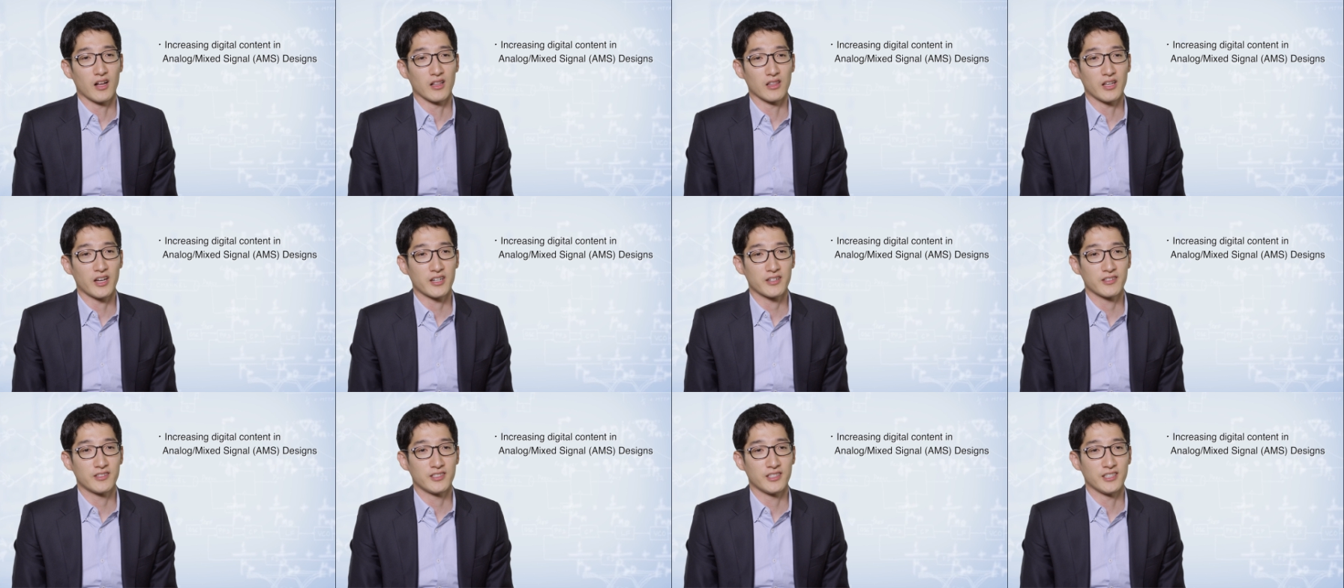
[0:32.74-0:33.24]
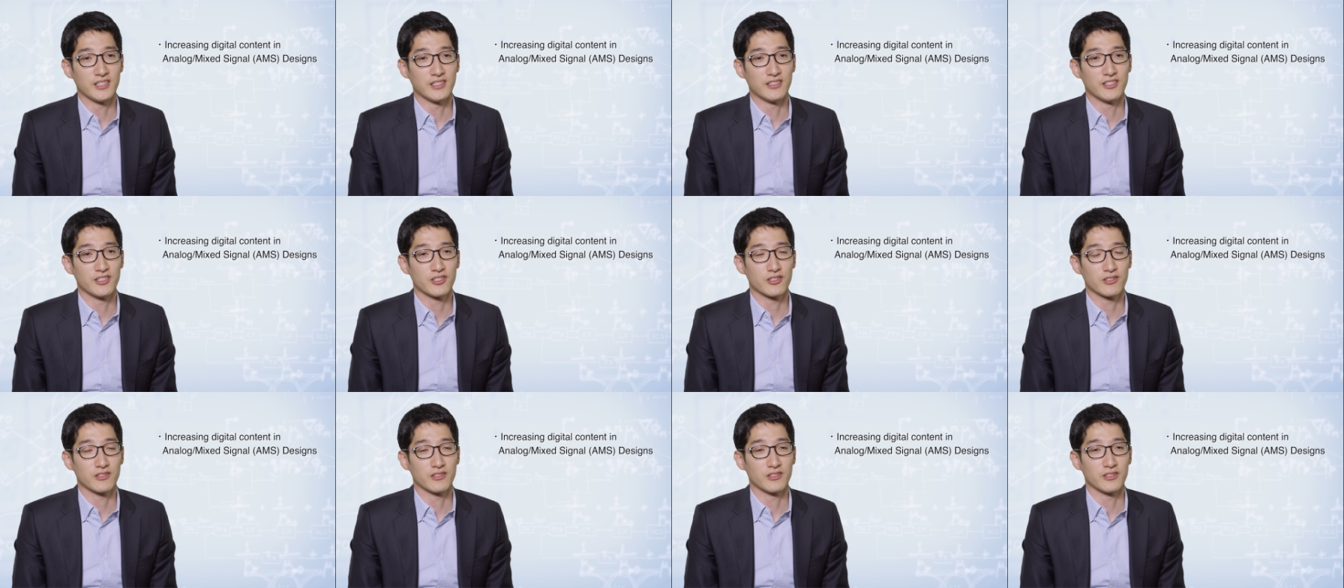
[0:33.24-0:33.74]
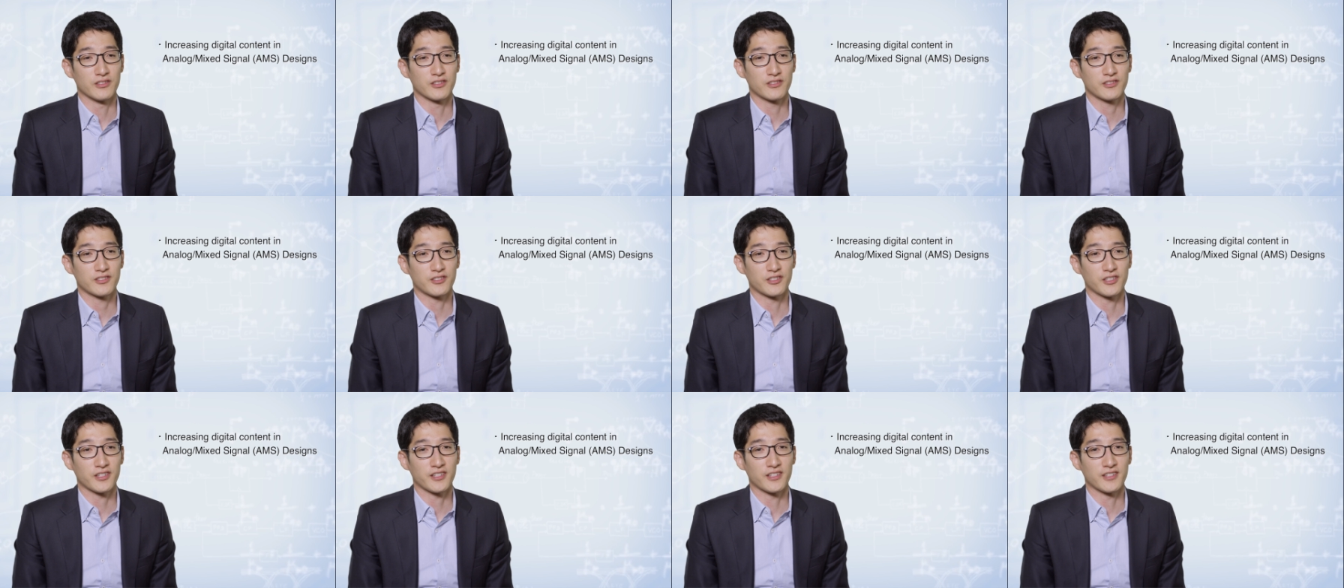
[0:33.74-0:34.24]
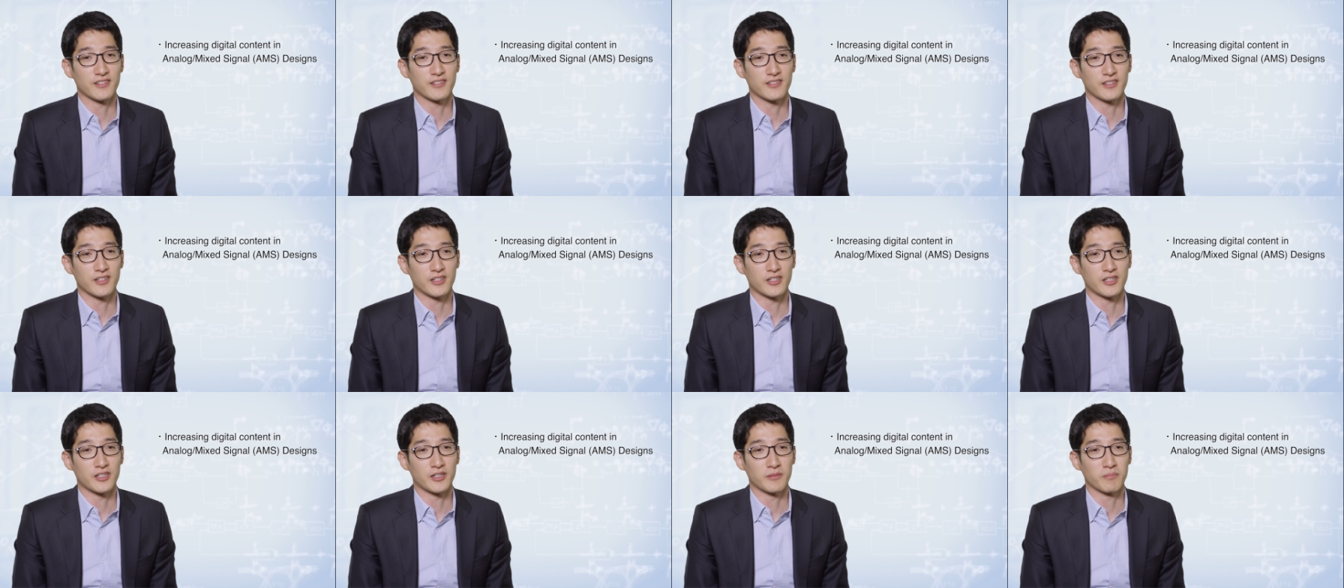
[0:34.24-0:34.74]
a lot of the digital circuits
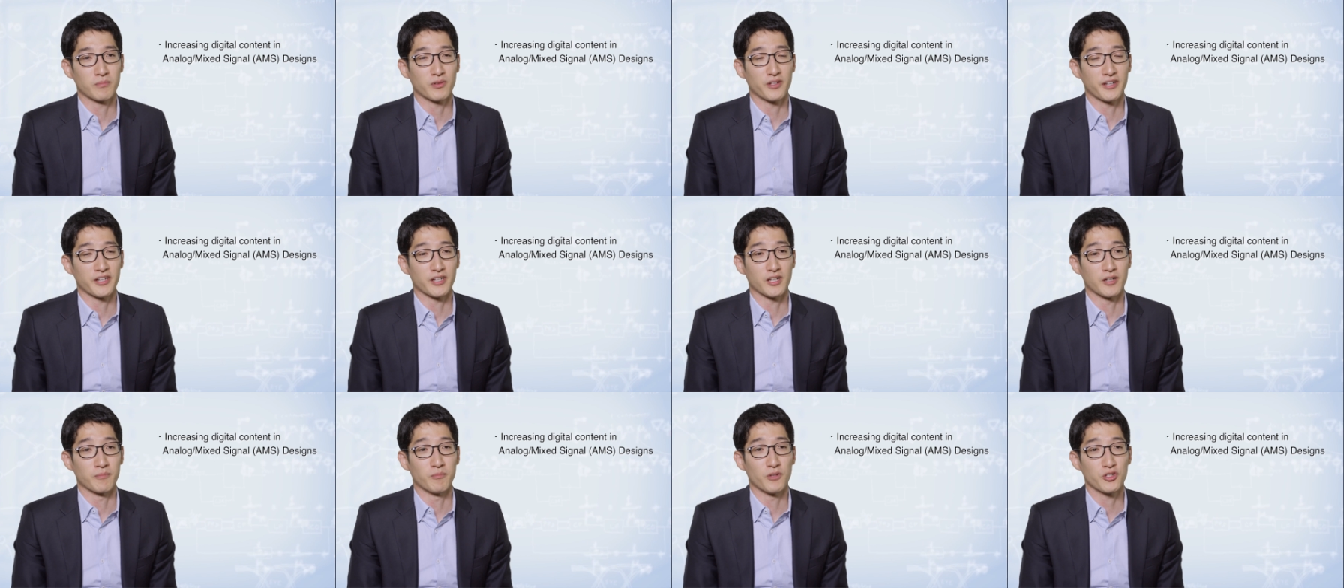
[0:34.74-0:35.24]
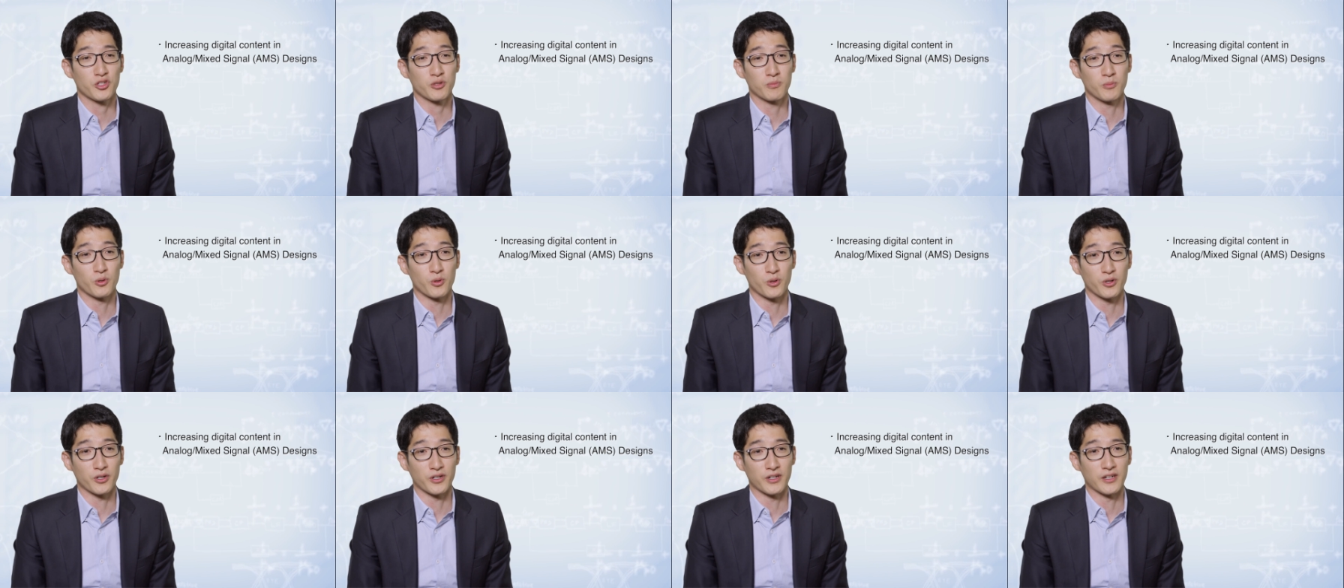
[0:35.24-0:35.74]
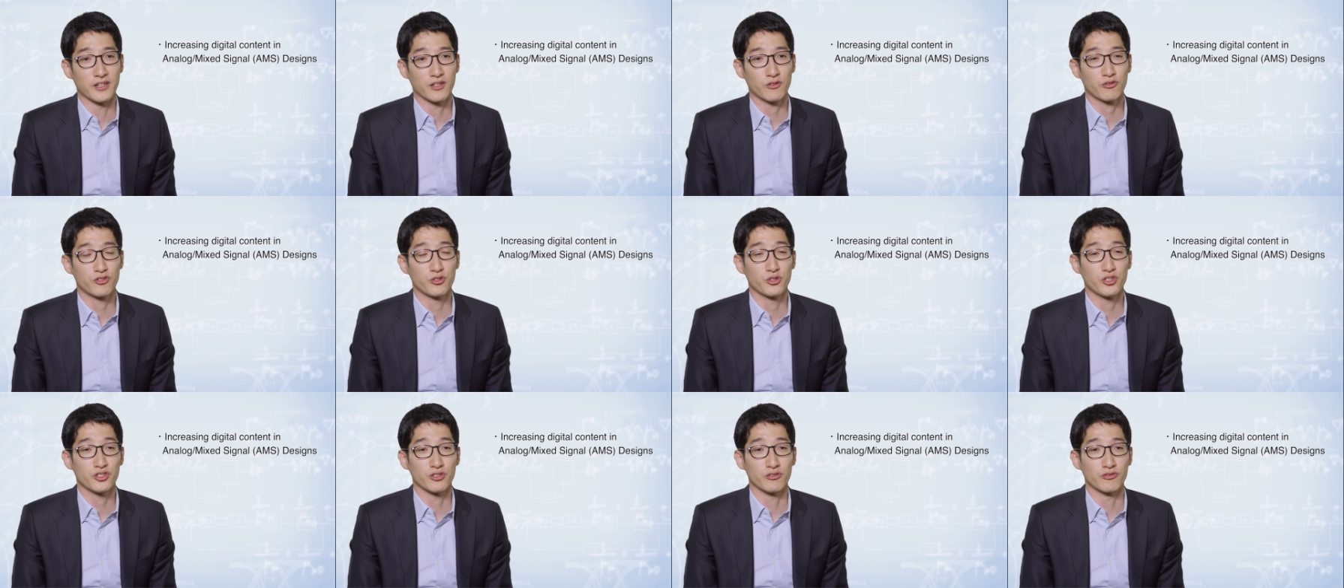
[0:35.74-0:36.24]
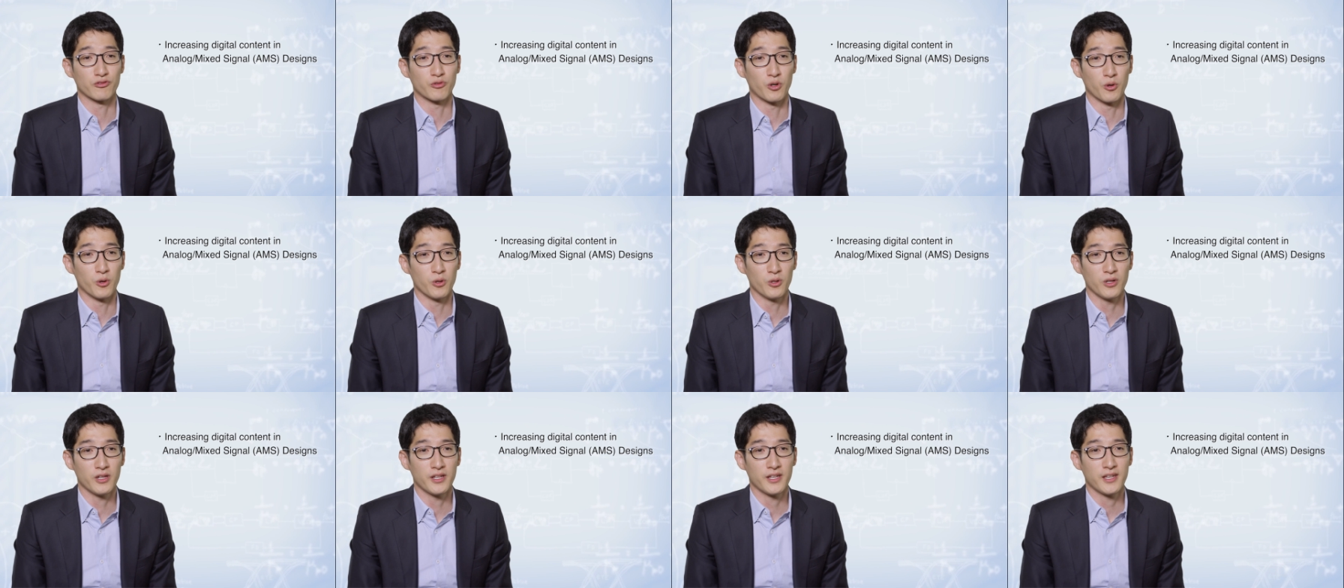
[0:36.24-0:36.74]
are playing a much more crucial
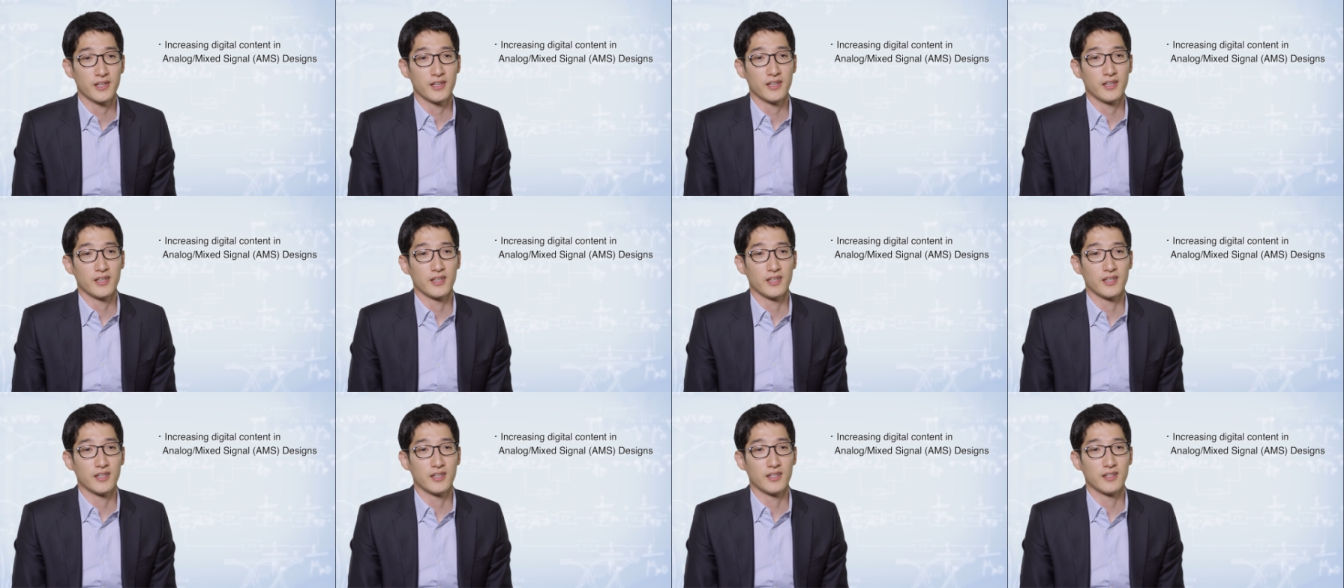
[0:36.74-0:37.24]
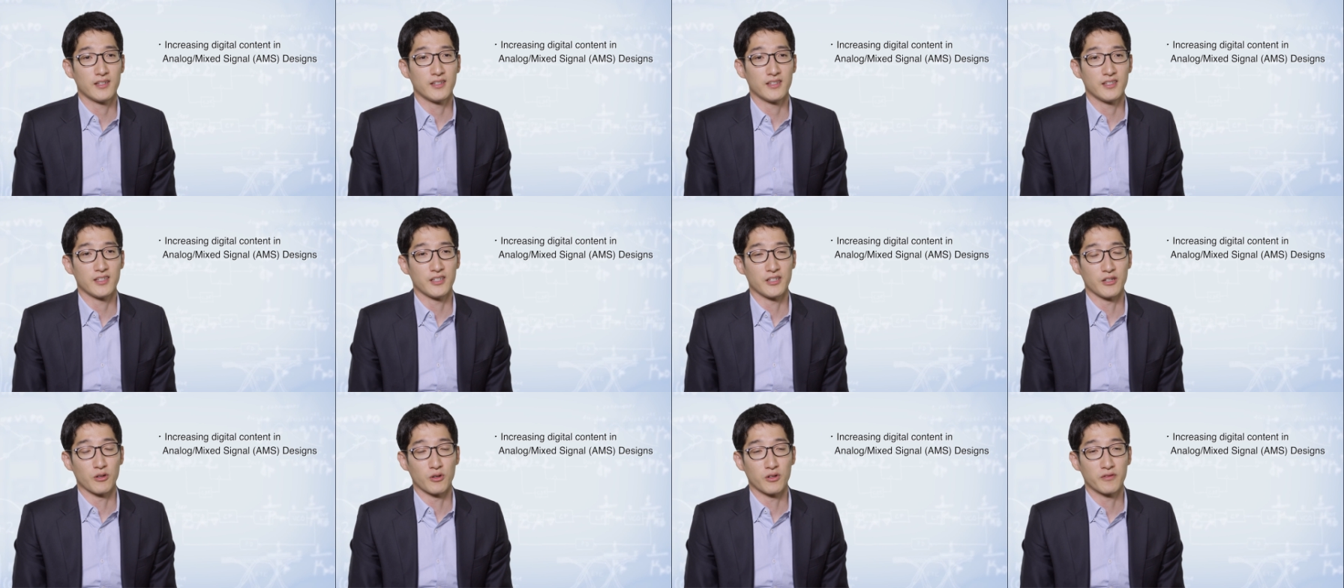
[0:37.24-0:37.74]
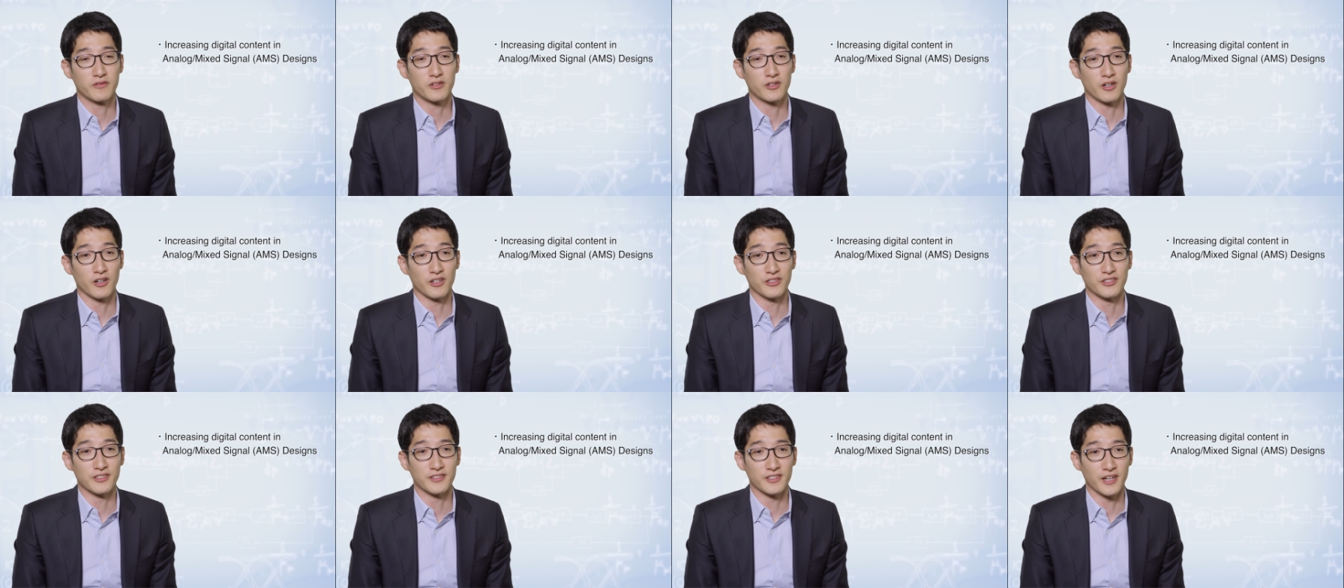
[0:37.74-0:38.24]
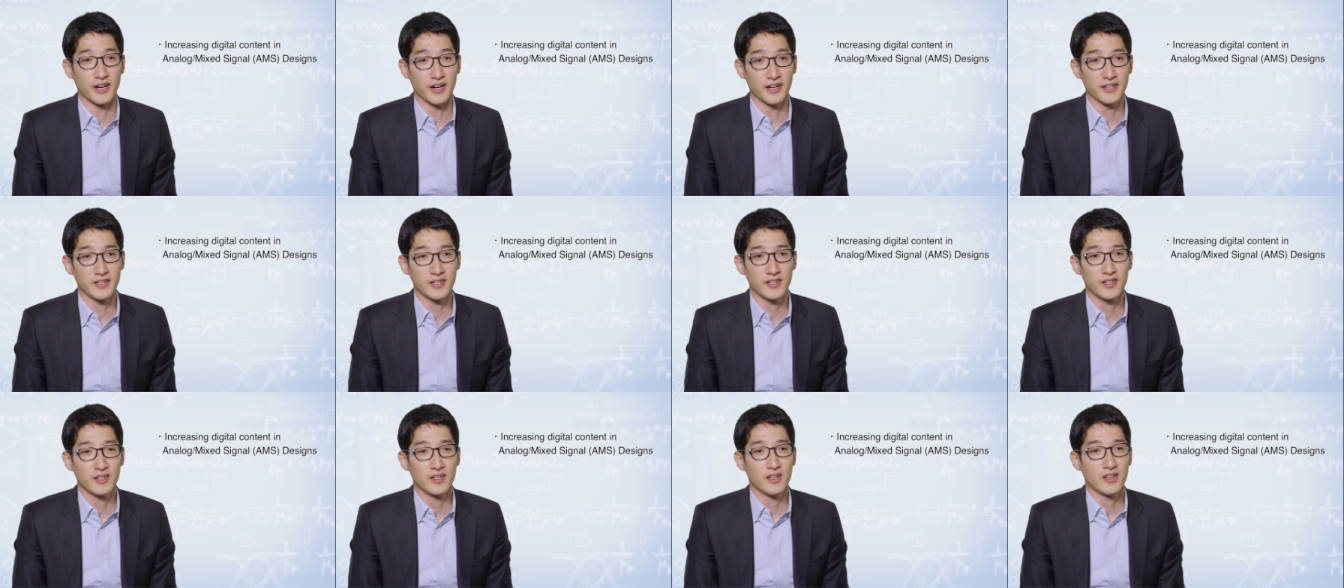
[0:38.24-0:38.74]
role in the overall
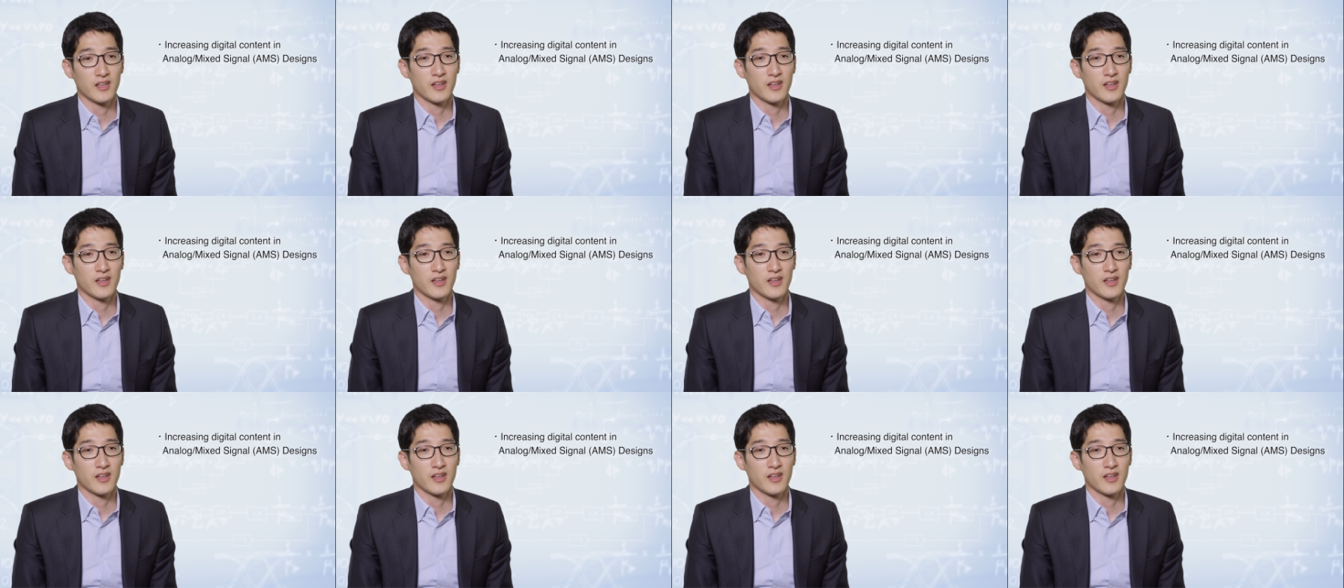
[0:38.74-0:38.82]
design.